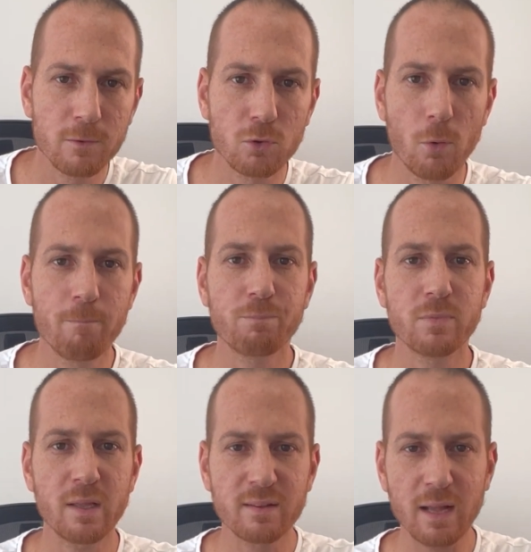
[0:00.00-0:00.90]
So
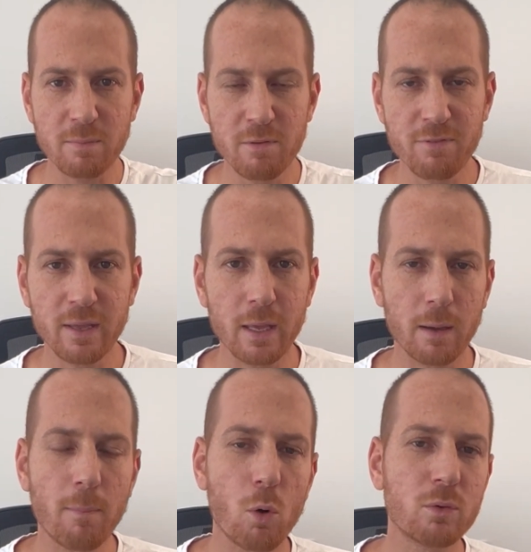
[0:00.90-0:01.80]
that's got me thinking
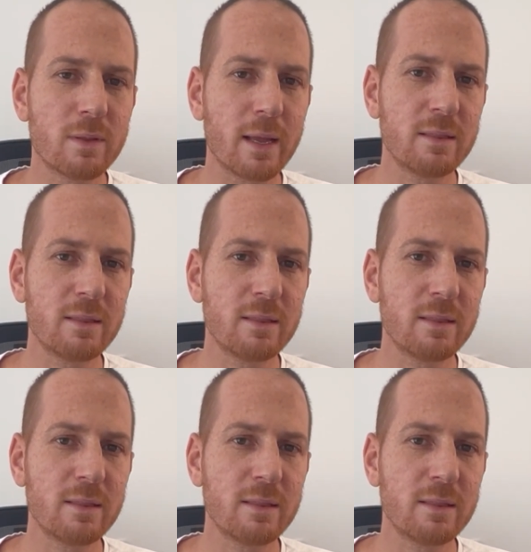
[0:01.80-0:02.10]
about the